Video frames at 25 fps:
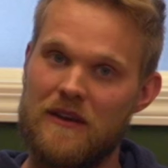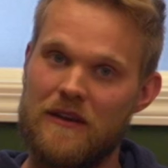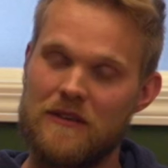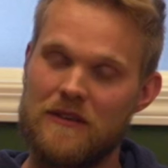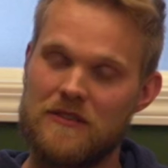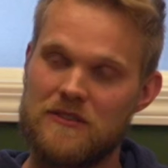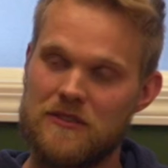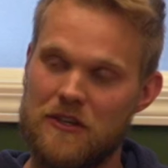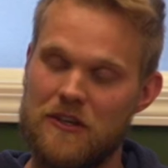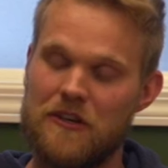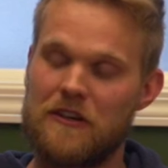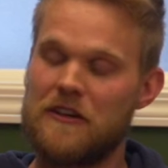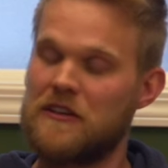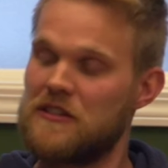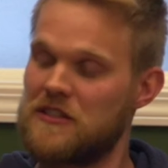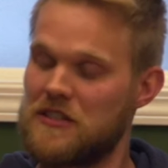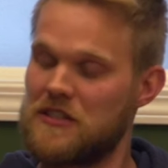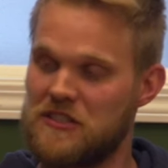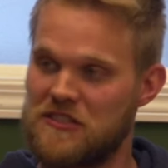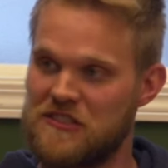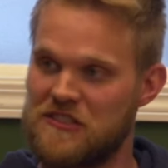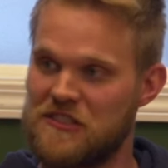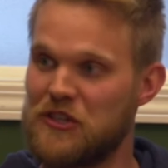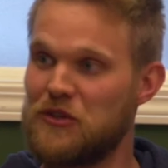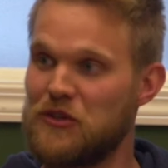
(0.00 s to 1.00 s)
Started as a
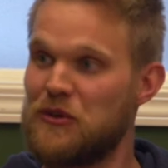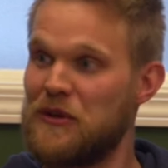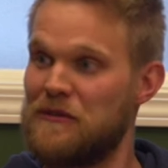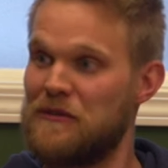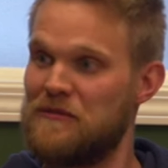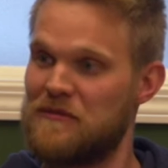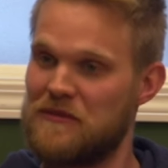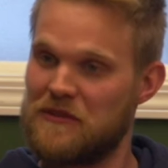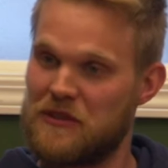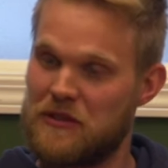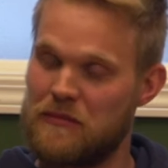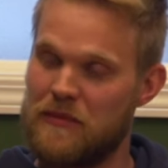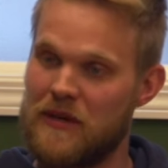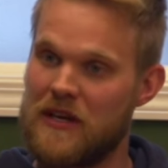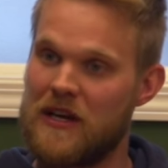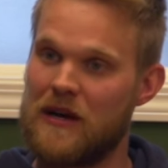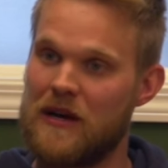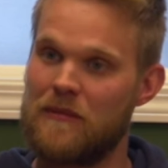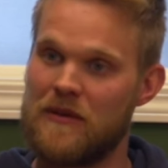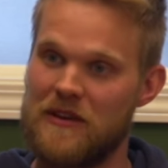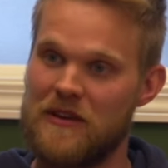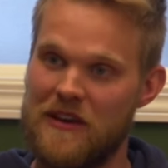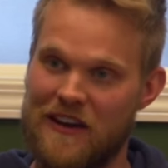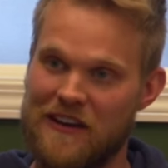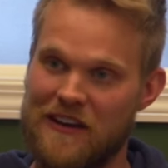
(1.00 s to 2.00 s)
student to
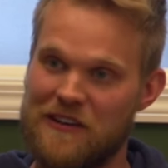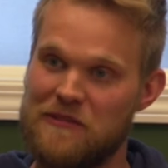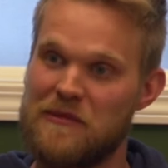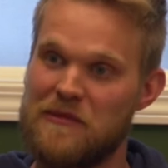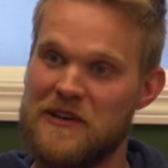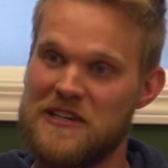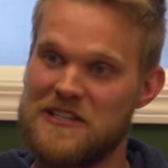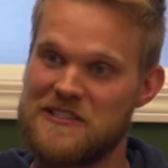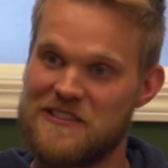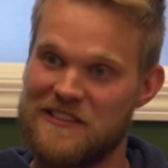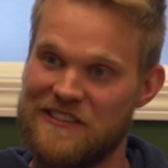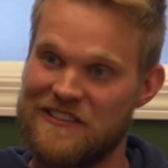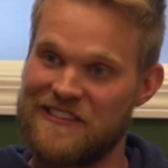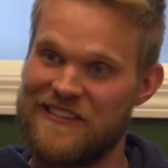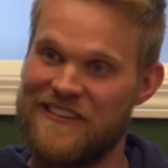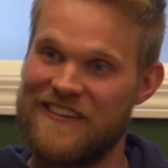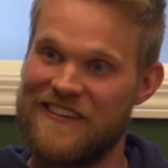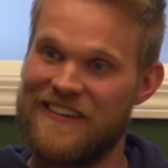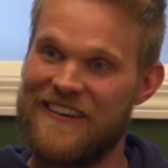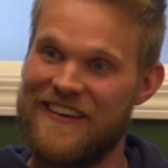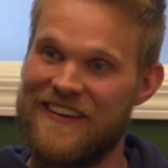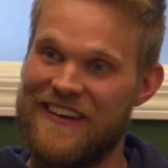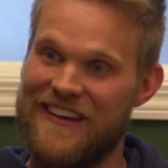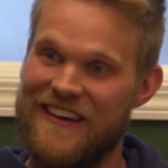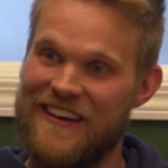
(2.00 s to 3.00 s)
become a Jägermeister
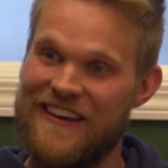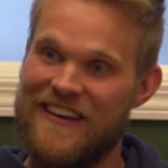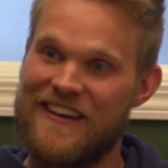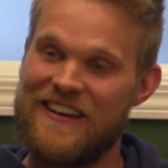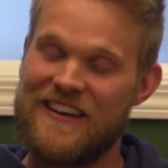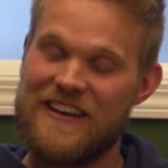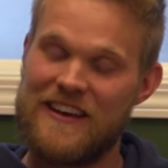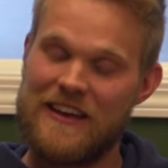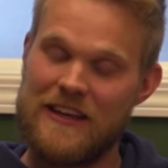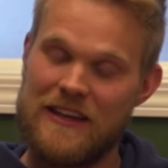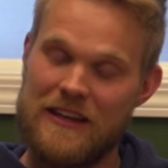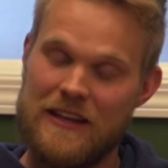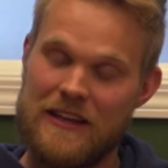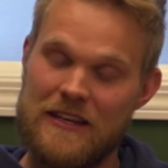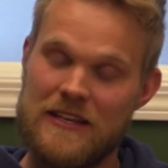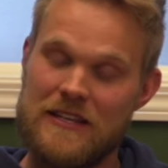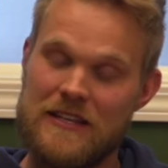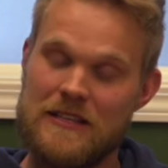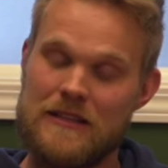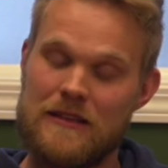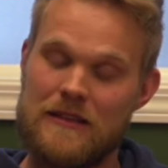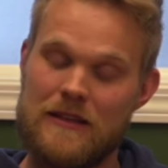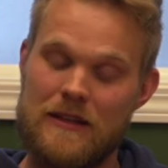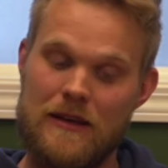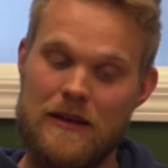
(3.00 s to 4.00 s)

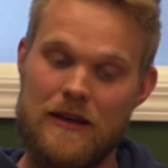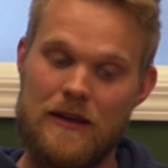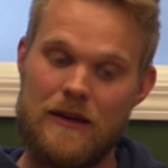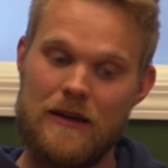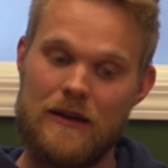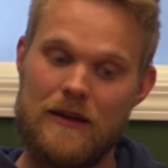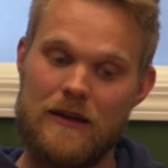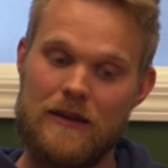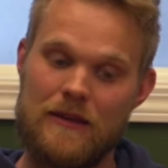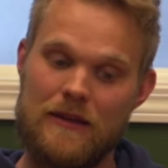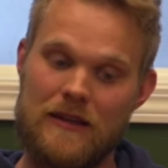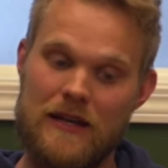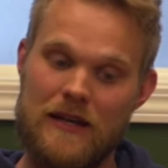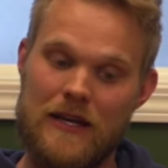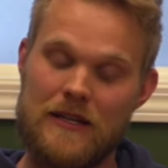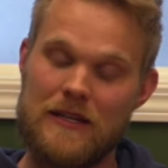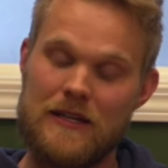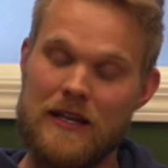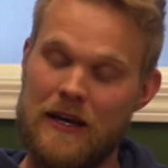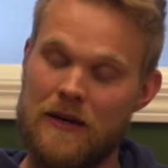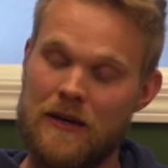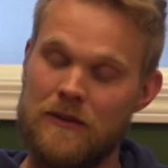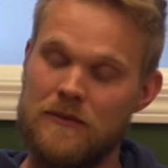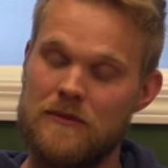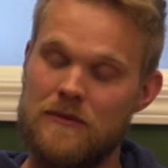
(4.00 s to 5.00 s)
in that
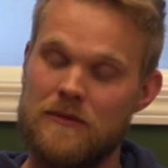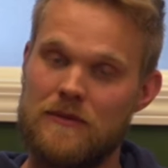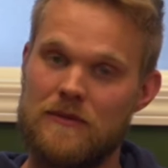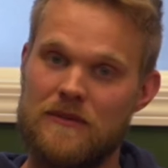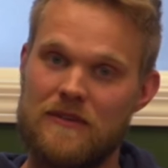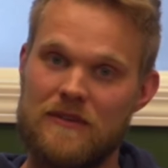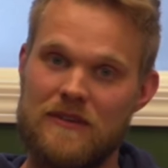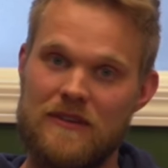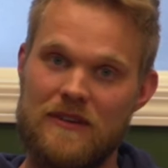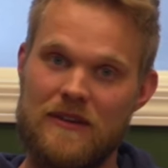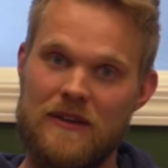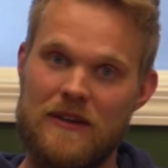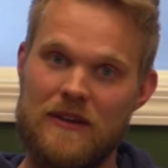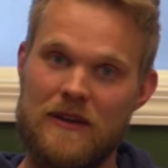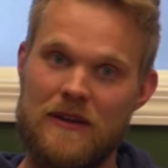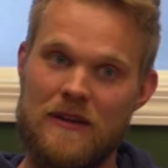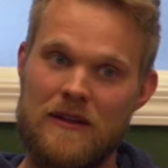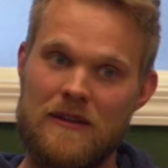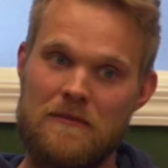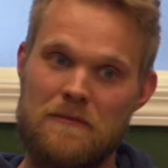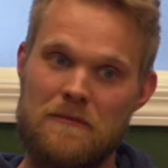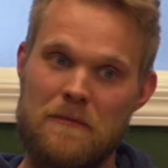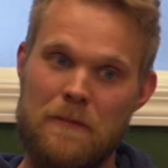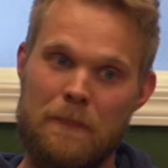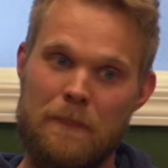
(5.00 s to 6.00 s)
town.
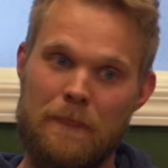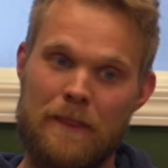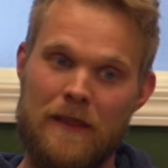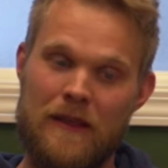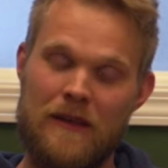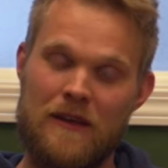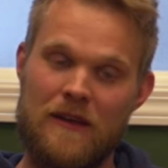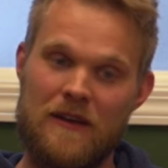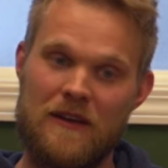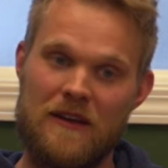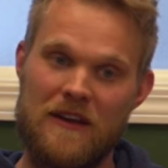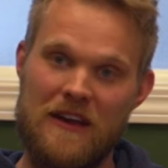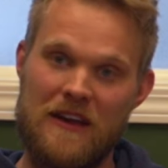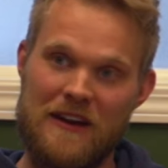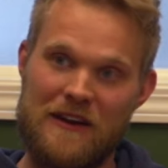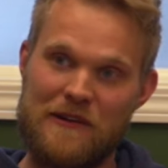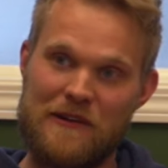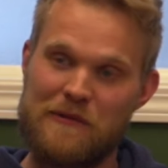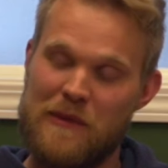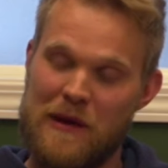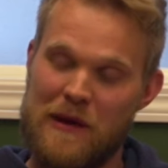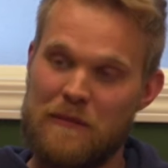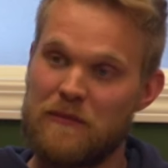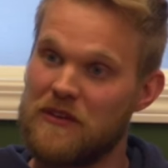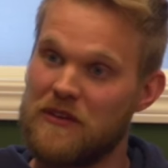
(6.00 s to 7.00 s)
And I
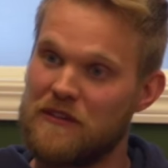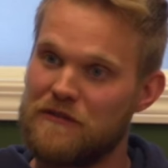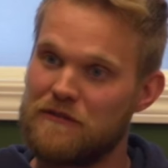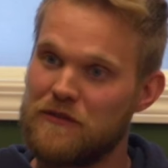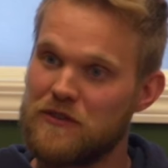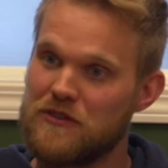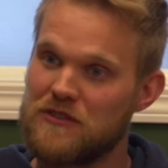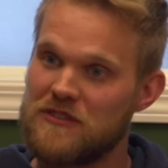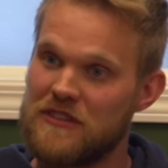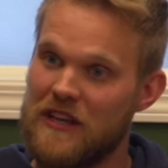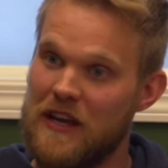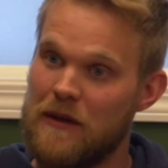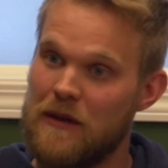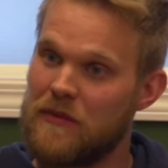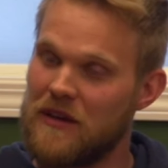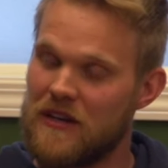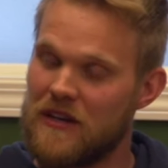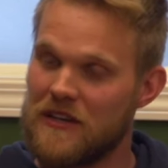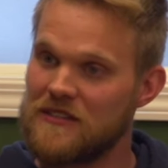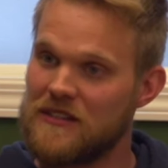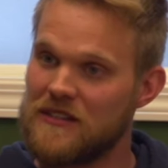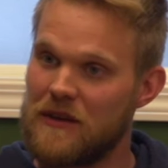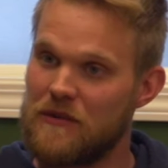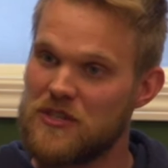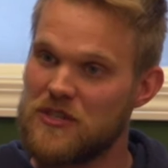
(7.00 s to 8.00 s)
remember the first day
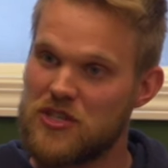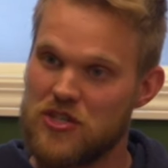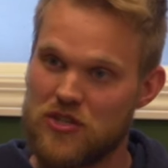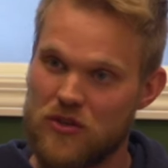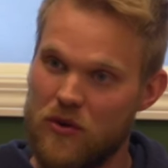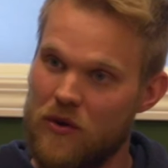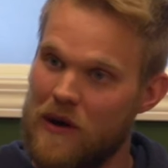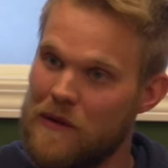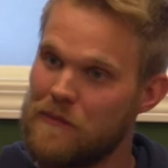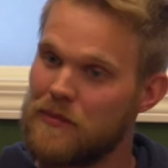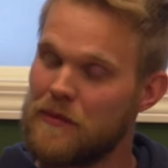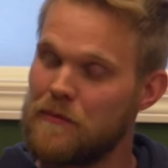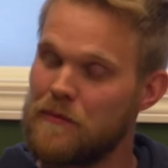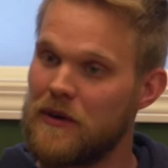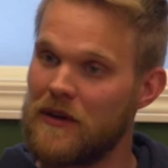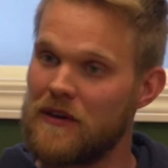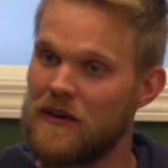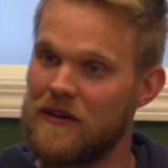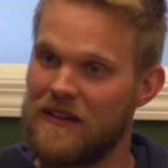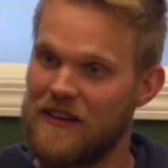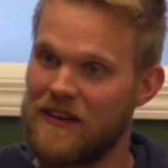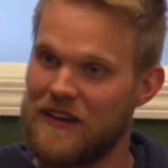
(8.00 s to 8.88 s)
because I was so unprepared.